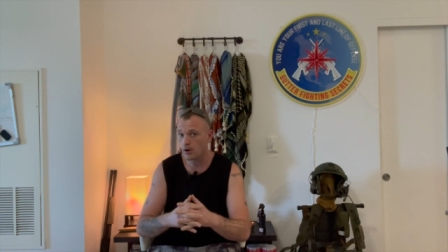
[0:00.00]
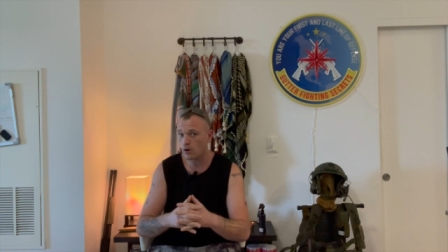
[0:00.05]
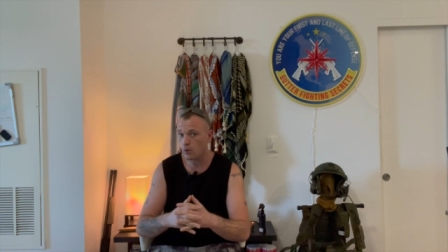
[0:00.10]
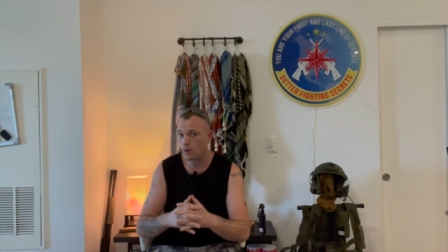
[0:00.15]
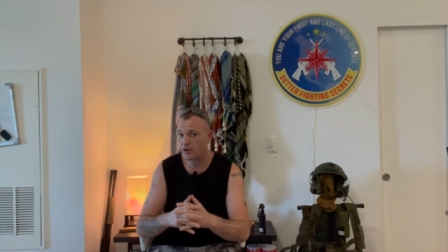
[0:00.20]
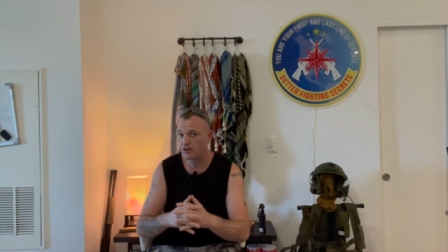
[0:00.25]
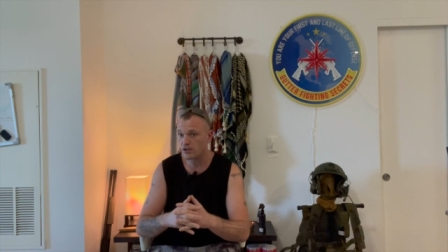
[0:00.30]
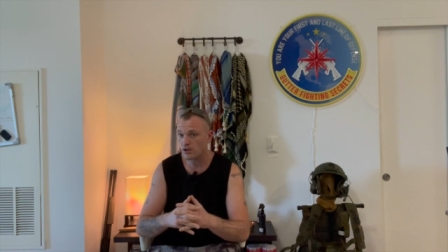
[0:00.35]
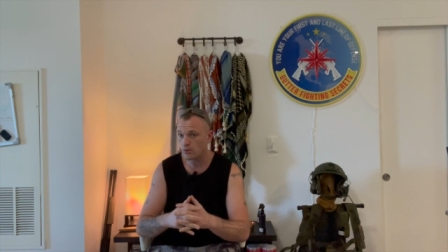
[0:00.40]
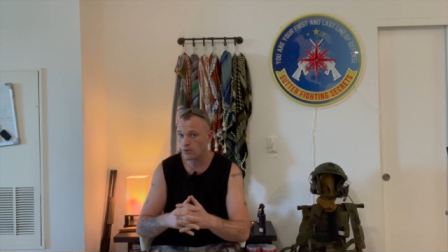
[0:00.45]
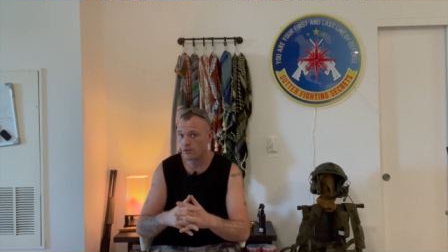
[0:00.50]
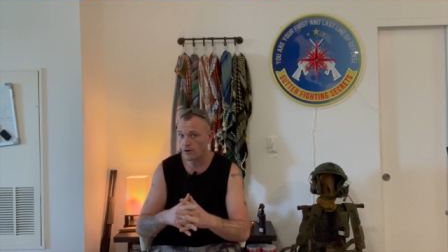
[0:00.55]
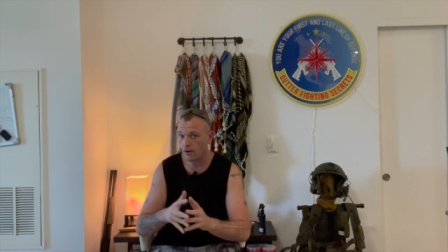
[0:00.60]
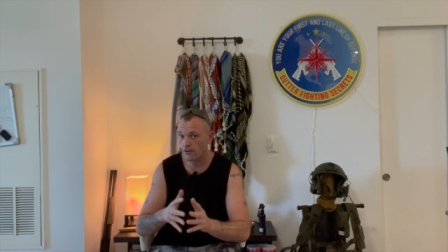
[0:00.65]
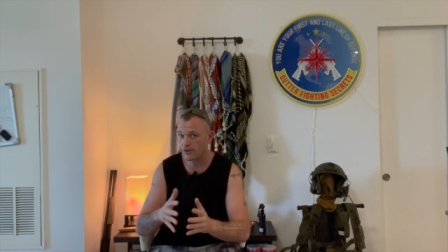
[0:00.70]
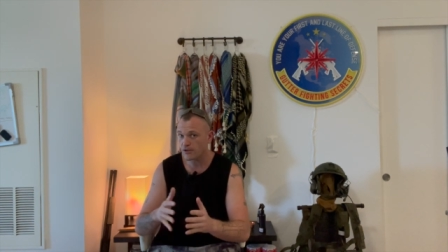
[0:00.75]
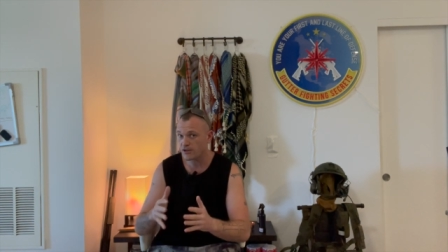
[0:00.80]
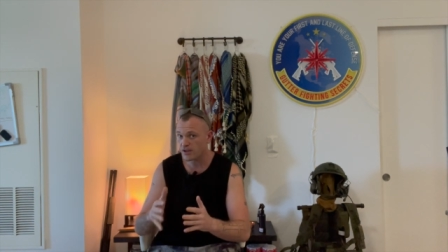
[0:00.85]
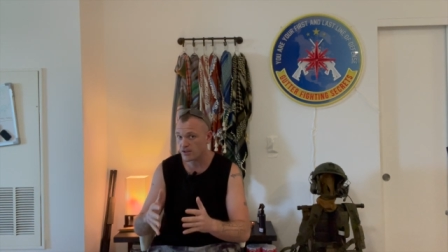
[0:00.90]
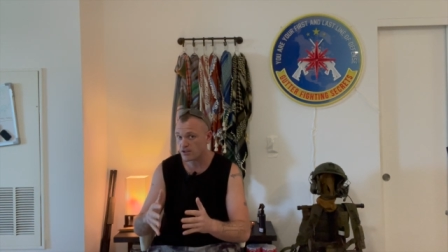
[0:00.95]
acquainted with all
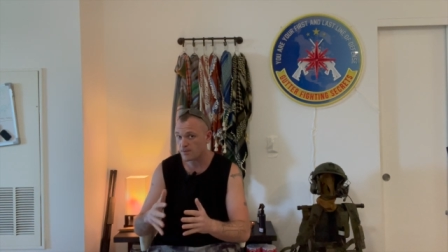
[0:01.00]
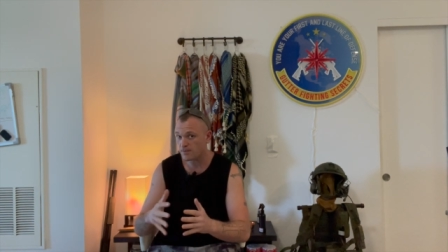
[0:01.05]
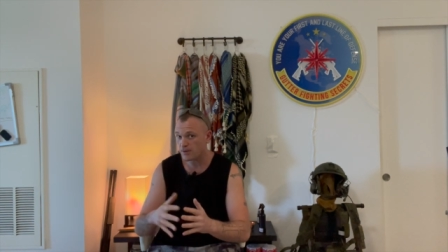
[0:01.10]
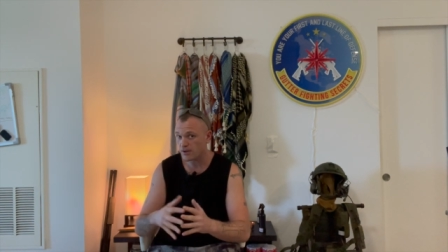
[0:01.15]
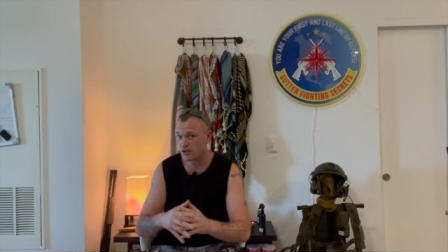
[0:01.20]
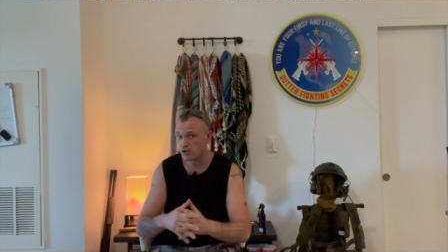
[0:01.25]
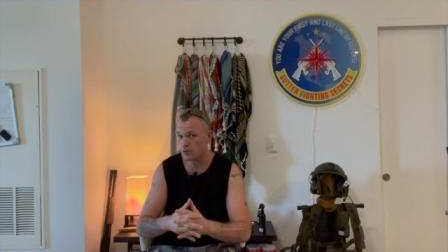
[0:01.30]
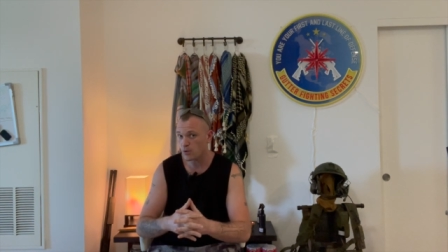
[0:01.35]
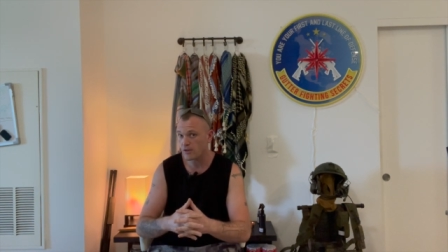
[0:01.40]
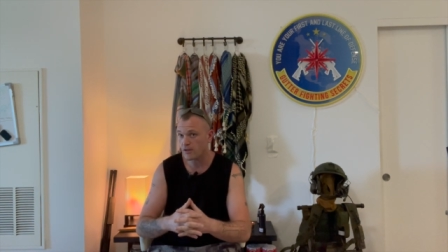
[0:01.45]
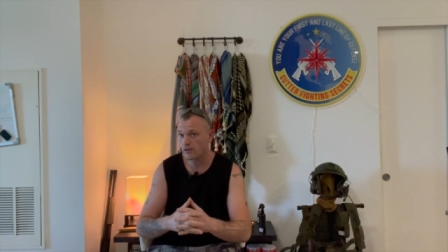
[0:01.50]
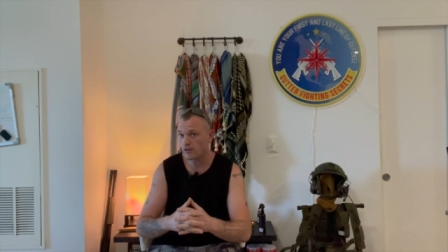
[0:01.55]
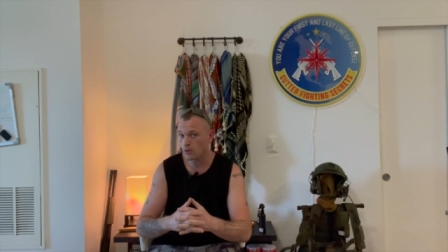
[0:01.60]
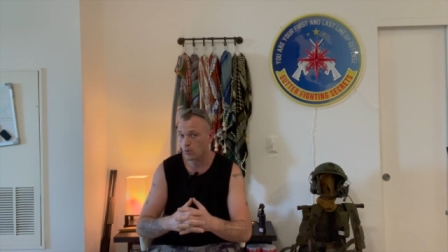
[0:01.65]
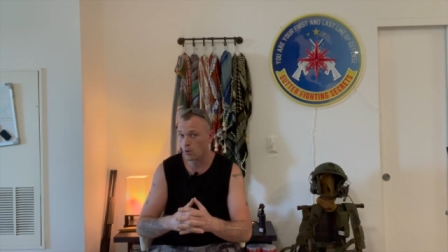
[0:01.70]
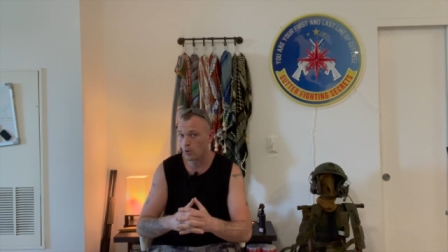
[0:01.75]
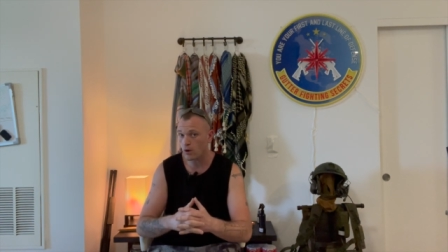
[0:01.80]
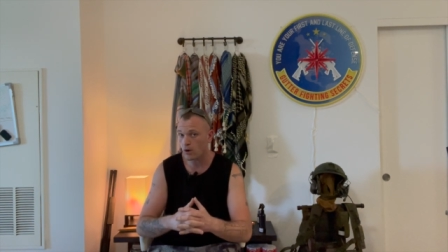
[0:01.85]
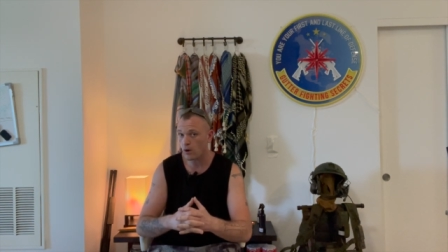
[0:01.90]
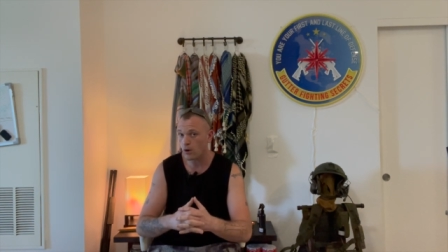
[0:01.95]
the disciplines within the
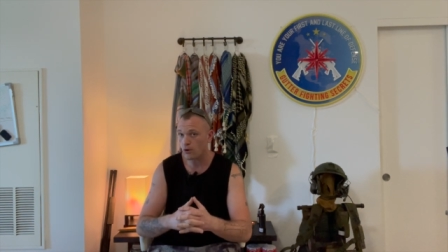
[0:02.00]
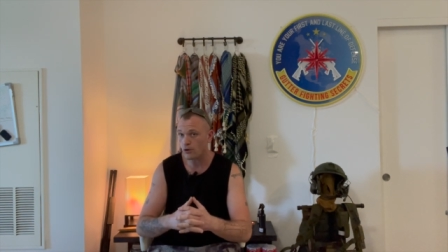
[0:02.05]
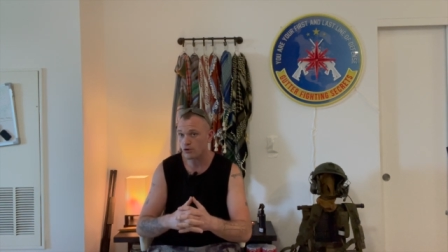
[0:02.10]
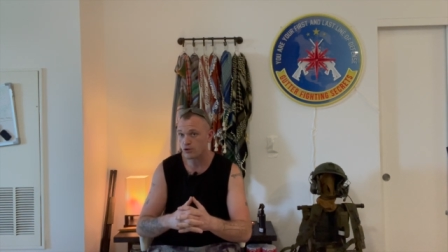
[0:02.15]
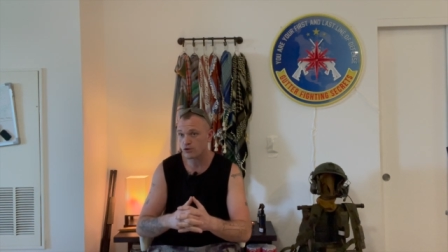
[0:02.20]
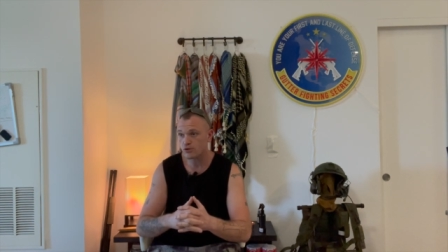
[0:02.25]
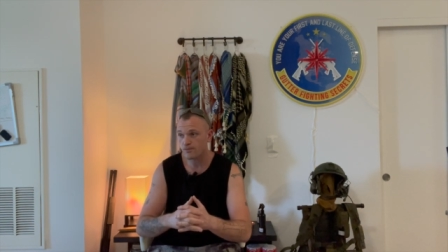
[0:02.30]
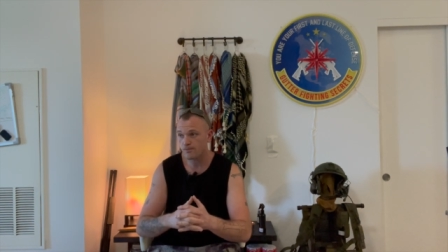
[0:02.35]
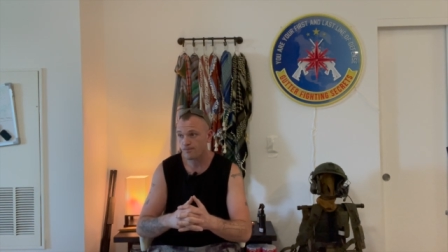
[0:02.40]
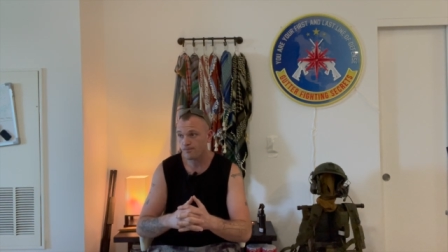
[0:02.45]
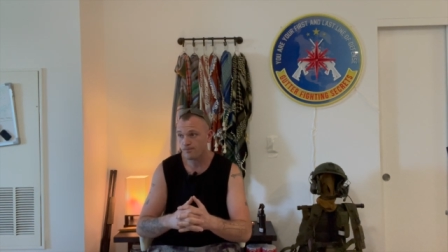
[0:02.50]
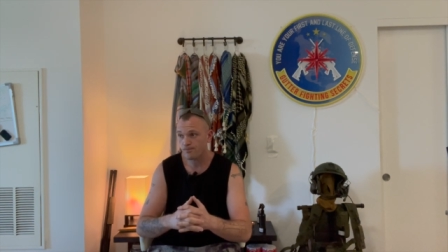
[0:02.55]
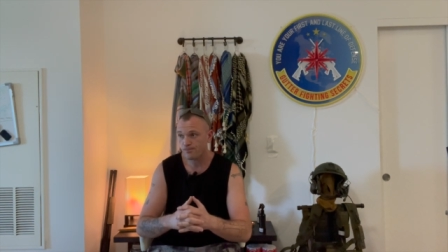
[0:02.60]
war arts.